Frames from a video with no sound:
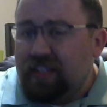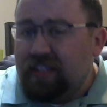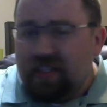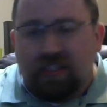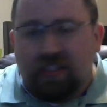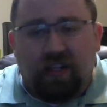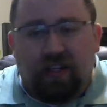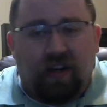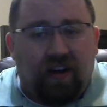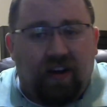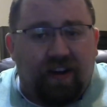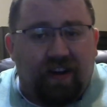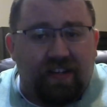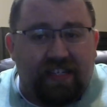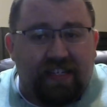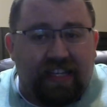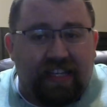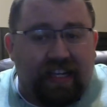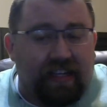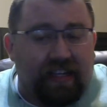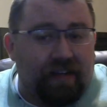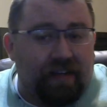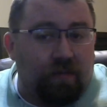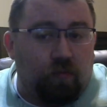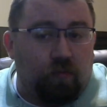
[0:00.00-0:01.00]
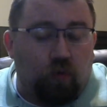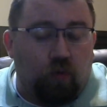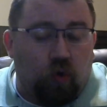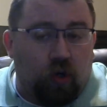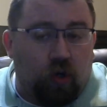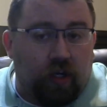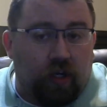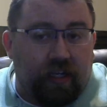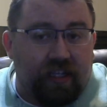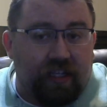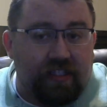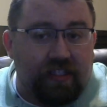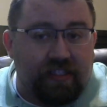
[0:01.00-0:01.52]
discard deck
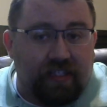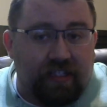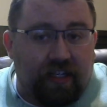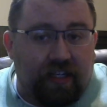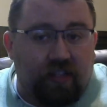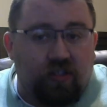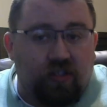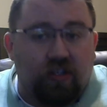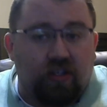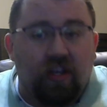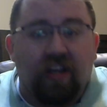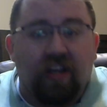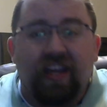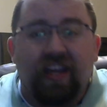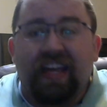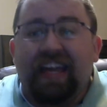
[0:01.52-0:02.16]
work and such,